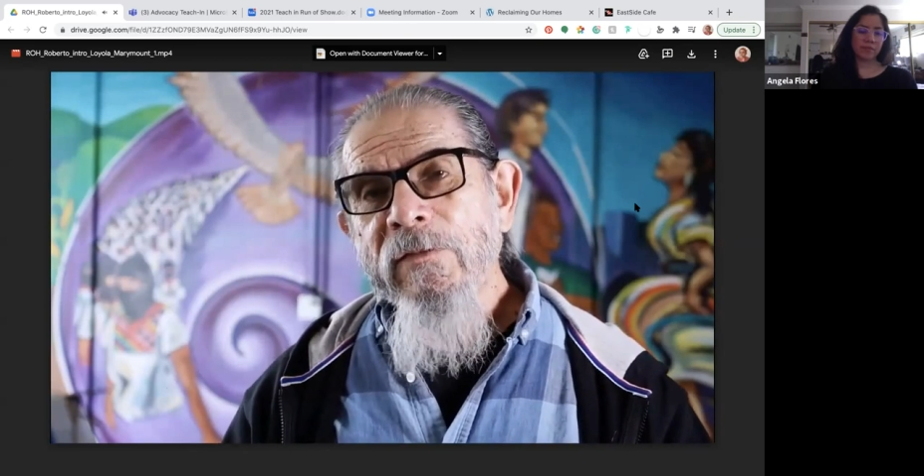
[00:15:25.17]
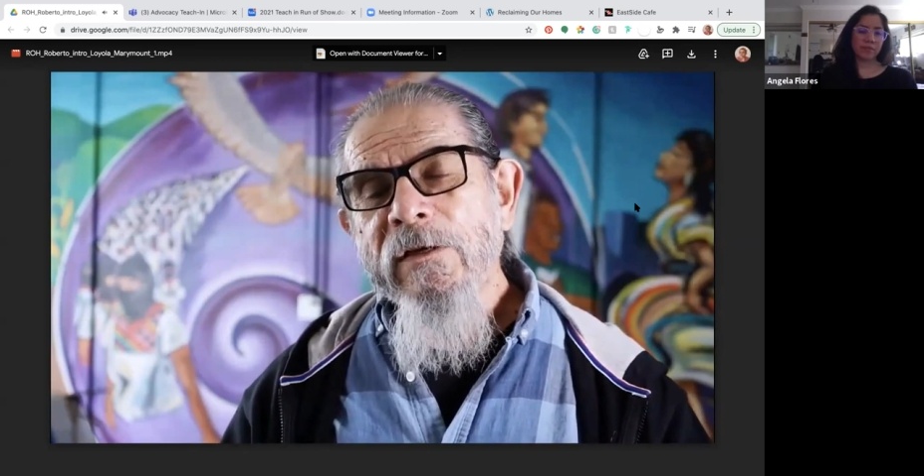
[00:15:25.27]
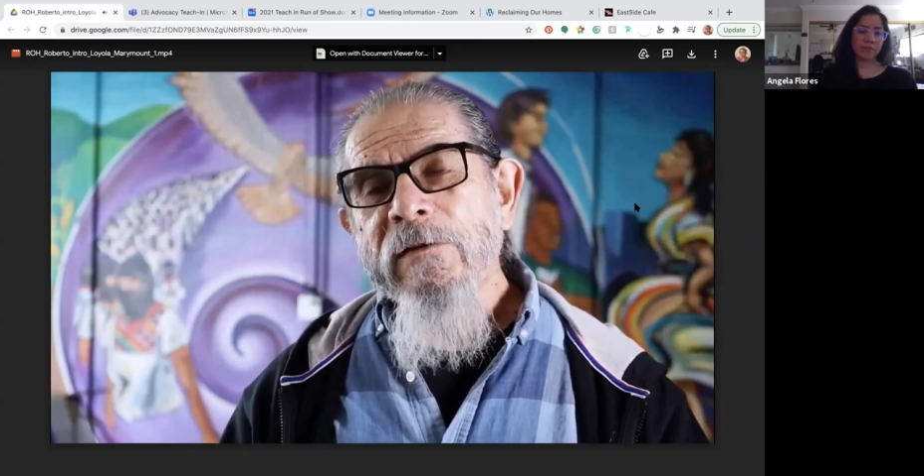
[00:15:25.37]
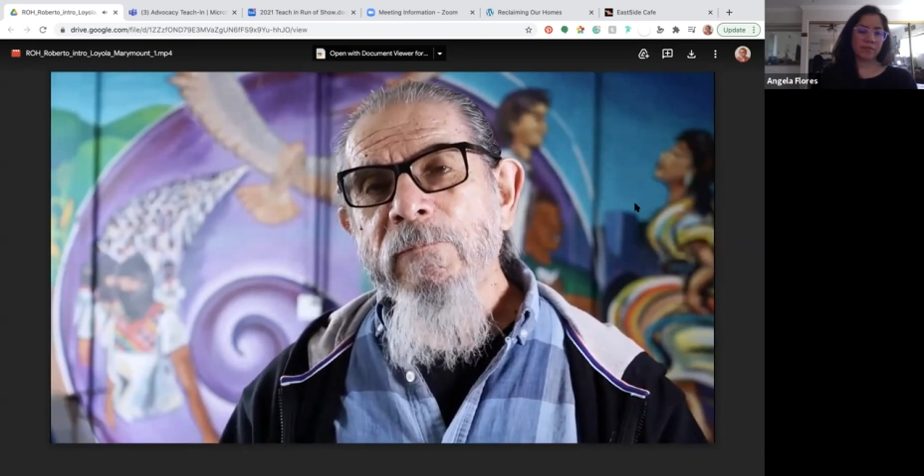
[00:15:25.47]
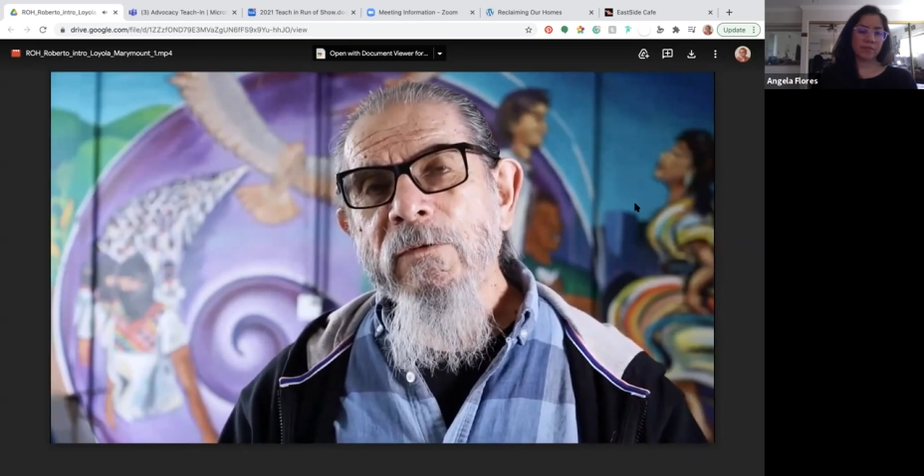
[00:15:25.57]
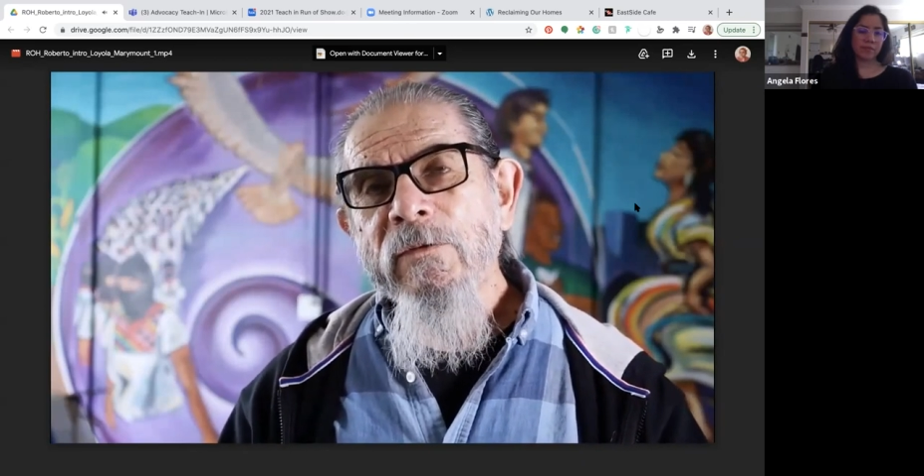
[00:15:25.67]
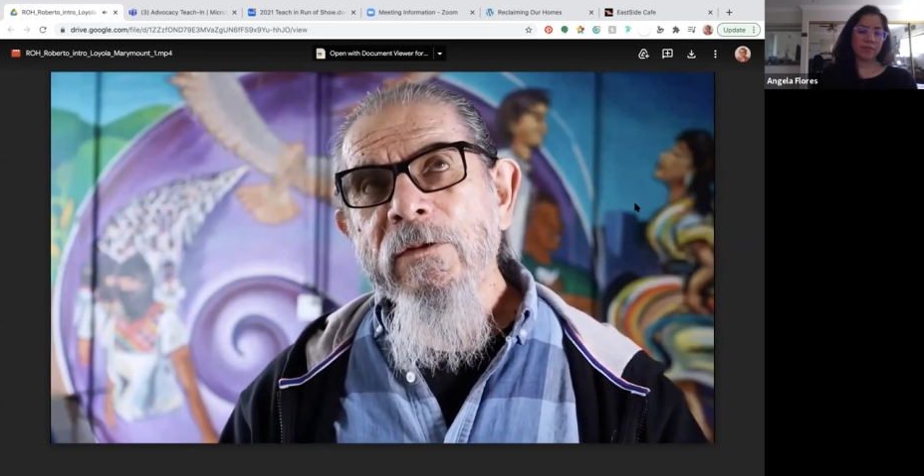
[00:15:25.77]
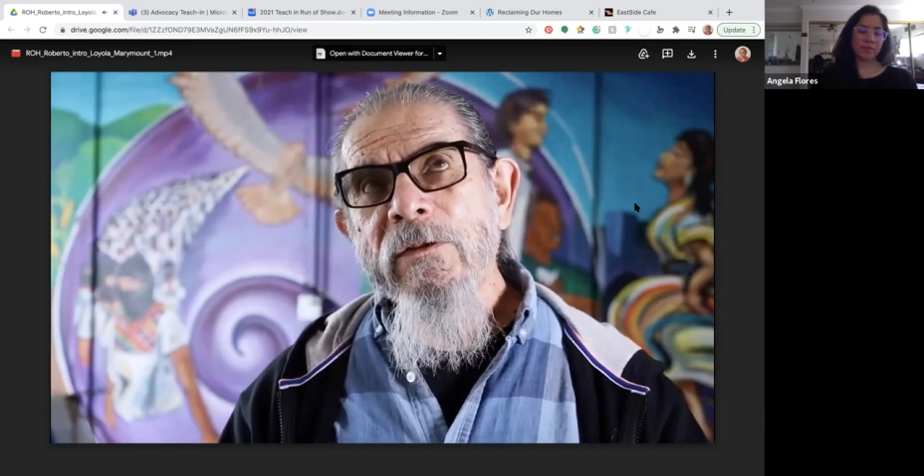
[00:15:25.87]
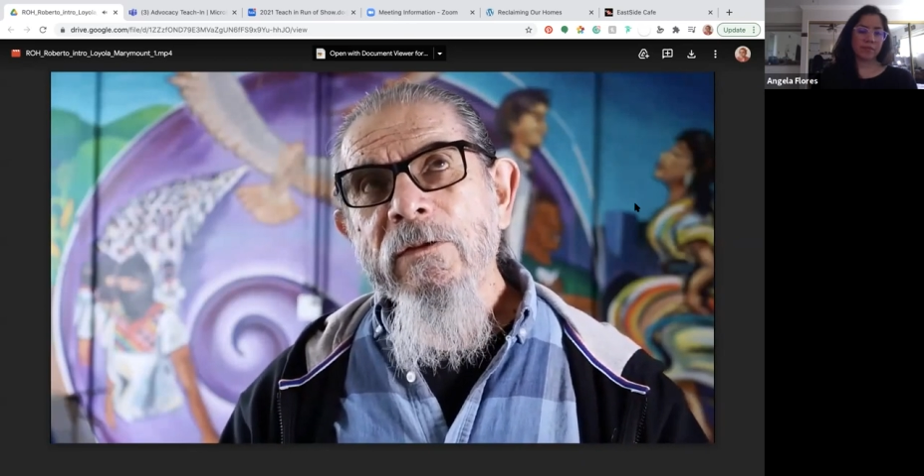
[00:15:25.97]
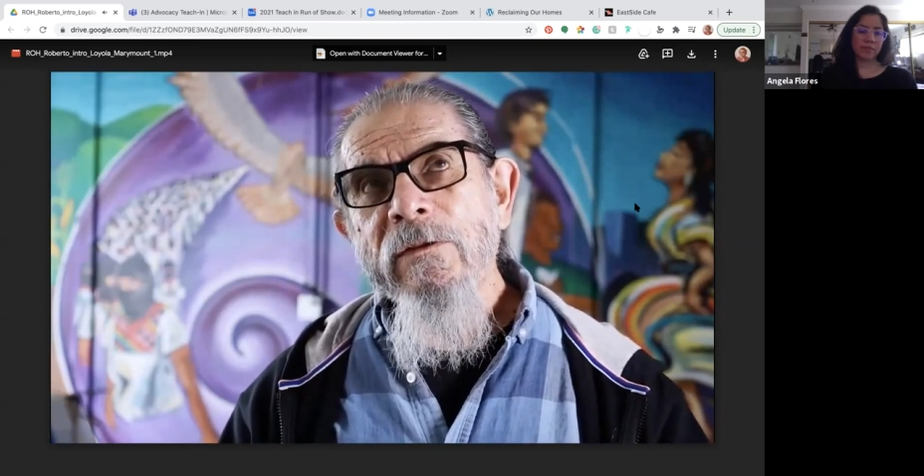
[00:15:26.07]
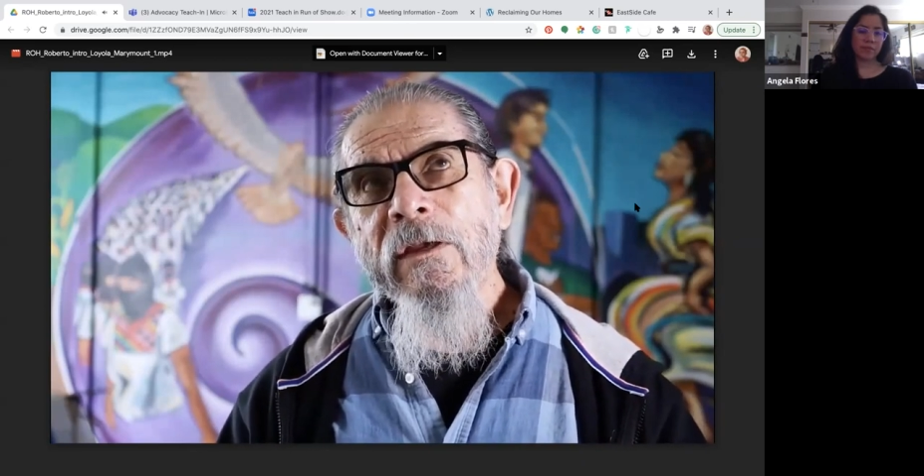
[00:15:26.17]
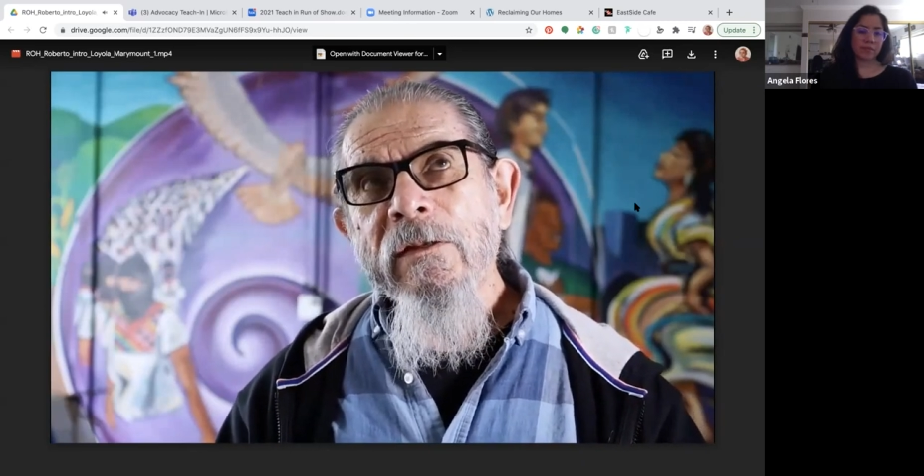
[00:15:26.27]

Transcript: of the community,